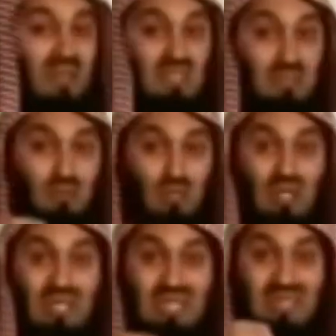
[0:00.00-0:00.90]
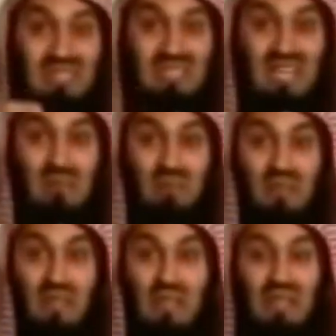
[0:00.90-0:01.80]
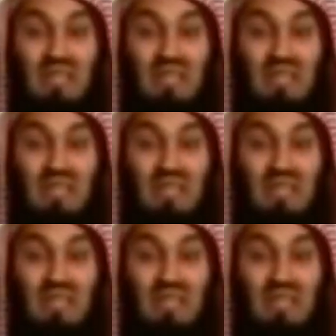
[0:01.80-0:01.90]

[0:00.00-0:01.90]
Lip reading: amongst the mushriks at the time.